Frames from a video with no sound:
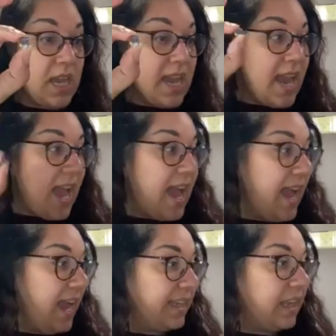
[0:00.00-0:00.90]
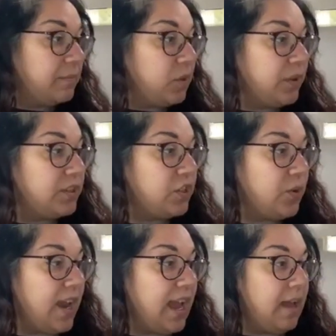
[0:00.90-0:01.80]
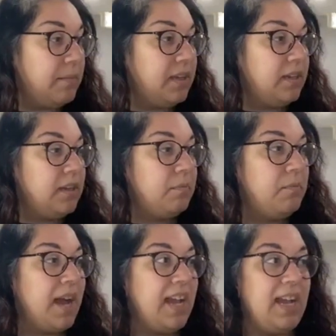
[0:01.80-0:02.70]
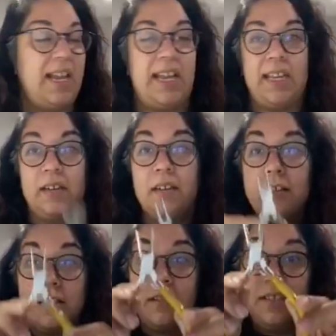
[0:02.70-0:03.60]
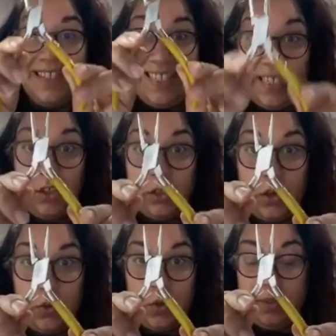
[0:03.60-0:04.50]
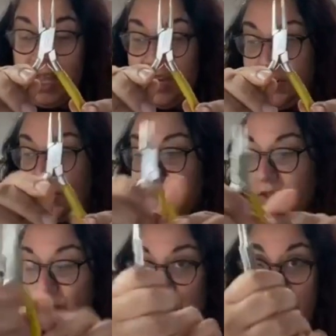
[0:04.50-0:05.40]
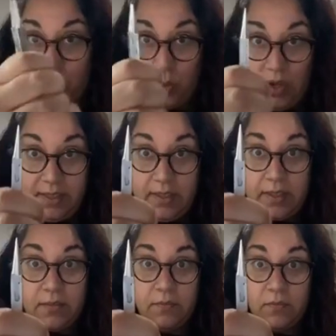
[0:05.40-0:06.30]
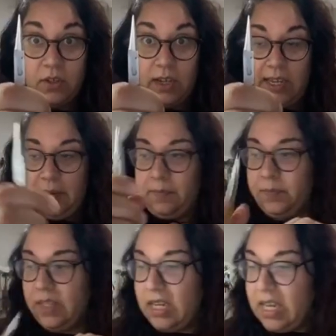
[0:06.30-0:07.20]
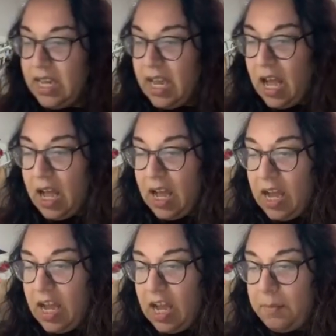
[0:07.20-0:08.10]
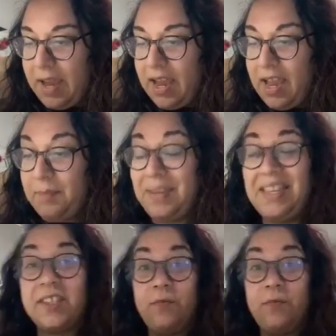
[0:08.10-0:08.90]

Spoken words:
and I'm going to grab my needle nose pliers, the round ones, okay? A piece of